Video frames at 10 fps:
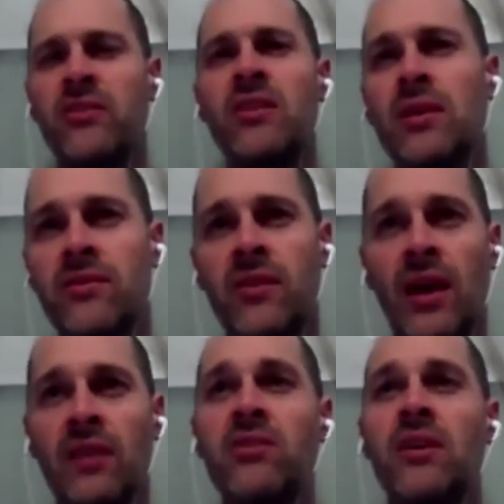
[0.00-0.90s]
It's the
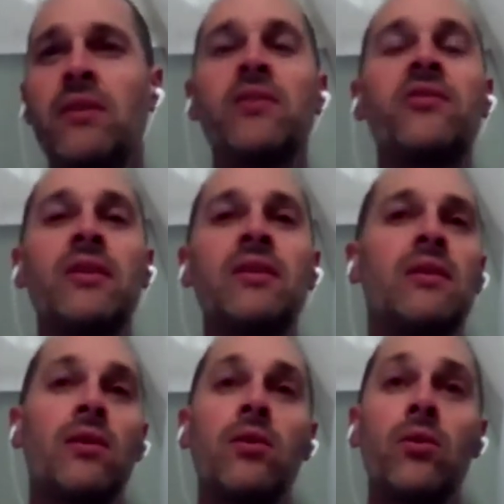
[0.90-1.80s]
anterior
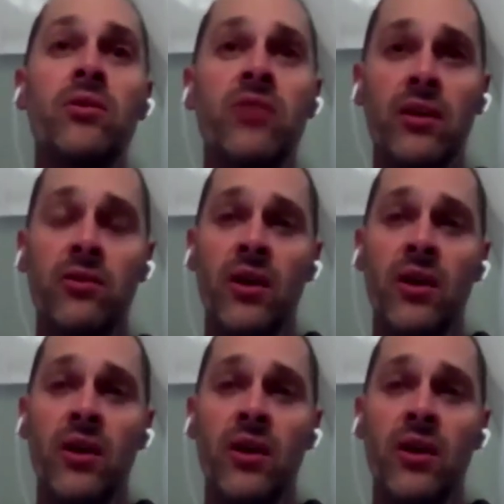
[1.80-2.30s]
cingulate cortex.